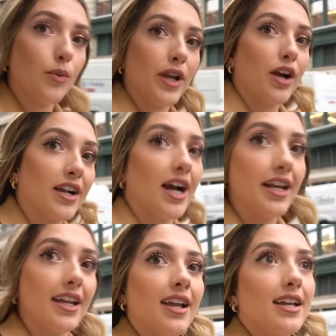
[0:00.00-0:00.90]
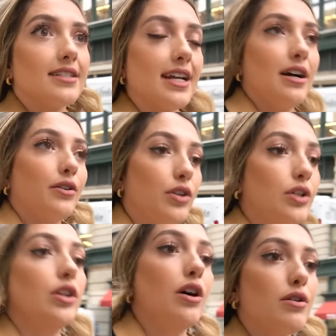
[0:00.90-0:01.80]
we are cutting it down
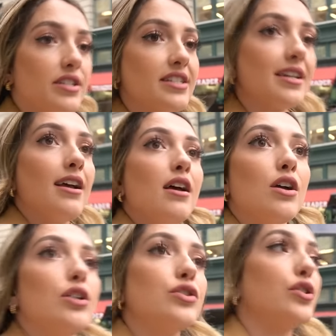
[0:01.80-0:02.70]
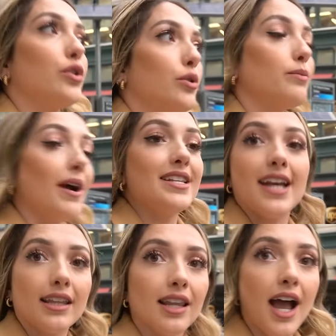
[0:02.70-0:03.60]
close to my
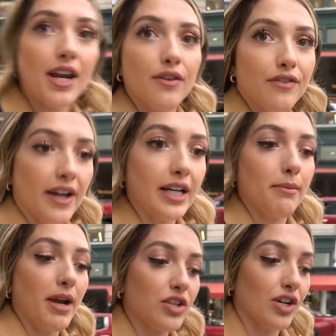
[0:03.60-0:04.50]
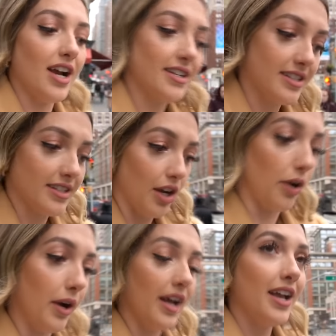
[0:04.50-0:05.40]
deadline of finding my dress.
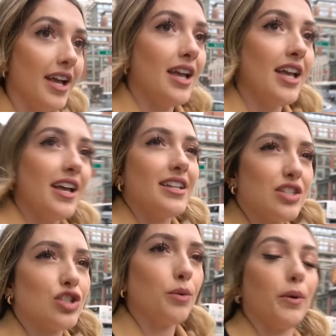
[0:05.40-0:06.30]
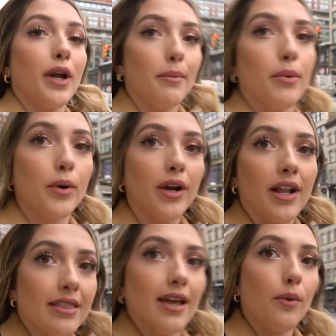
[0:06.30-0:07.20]
So super
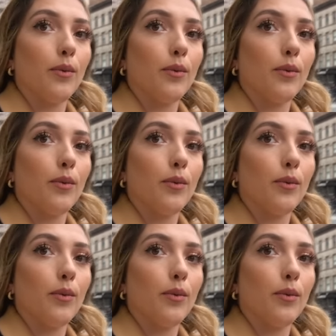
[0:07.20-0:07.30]
important that